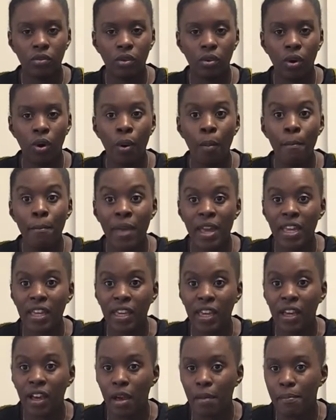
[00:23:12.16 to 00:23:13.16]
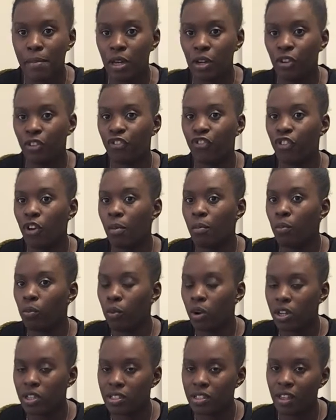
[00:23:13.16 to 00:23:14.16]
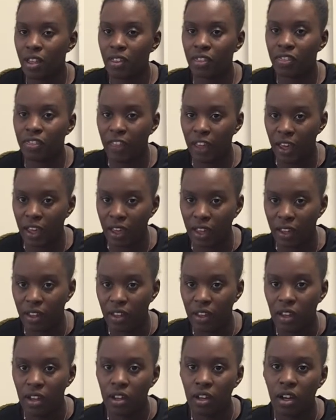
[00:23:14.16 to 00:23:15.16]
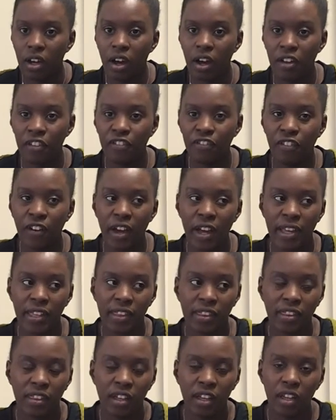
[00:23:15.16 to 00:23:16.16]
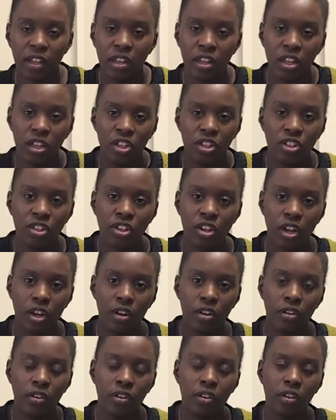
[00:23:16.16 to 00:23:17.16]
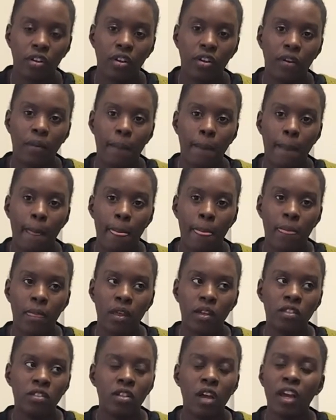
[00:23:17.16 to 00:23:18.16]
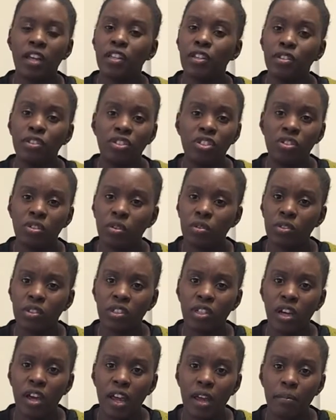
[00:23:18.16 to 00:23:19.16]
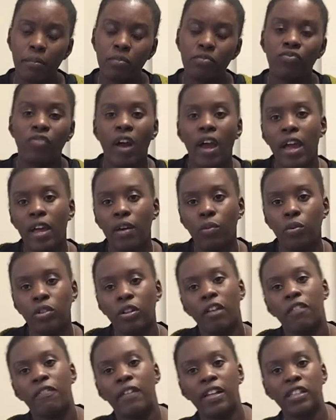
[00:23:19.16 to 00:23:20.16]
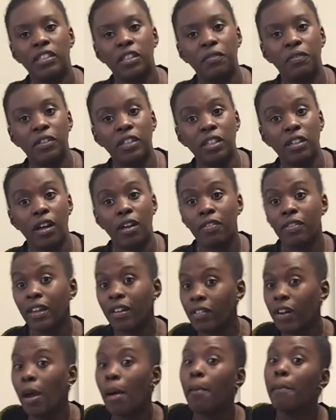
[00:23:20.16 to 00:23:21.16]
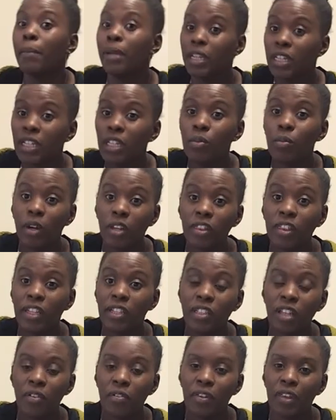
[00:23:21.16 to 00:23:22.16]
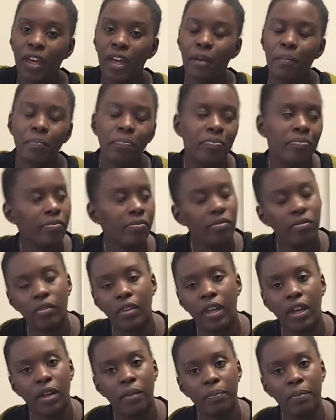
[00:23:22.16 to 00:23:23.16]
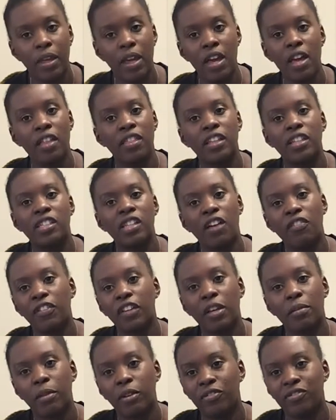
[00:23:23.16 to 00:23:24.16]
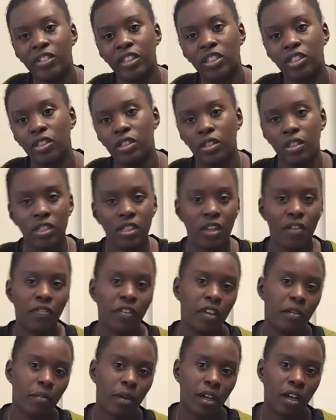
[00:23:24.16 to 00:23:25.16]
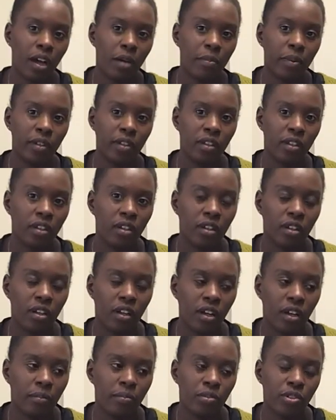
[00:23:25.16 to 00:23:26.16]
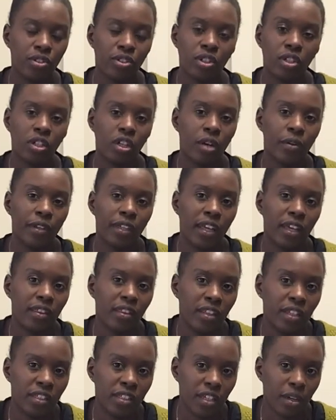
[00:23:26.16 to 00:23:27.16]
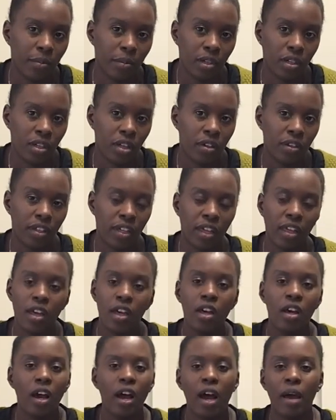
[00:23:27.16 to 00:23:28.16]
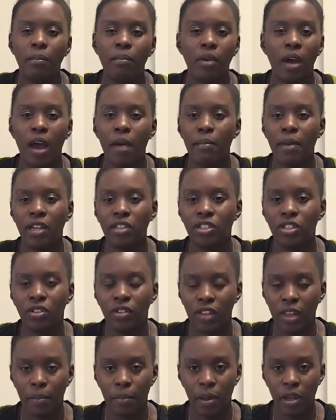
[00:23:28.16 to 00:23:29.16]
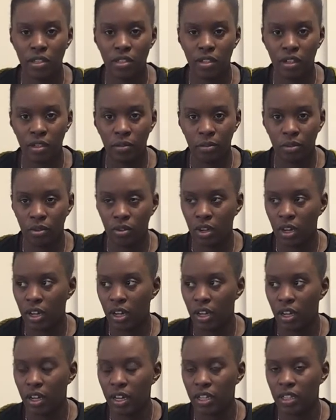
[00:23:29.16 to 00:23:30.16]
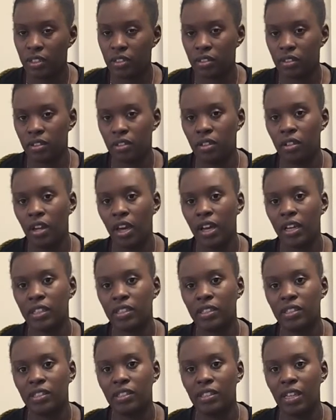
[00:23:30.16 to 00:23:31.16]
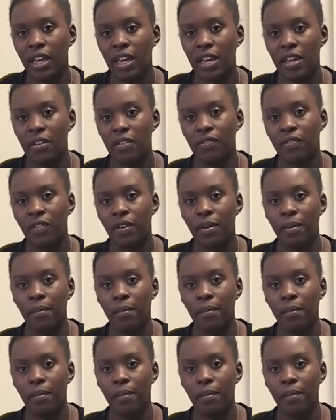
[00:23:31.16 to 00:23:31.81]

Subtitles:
or making a meal from what's there. I find that, you know, I used to do it all the time. Right, what do I fancy for dinner? There are 1,000,001 things over there. No, there's nothing in my fridge, there's nothing in my cupboard. I'm just gonna go and get this, and I'm gonna go and get, I'm actually not that person anymore. I like to save,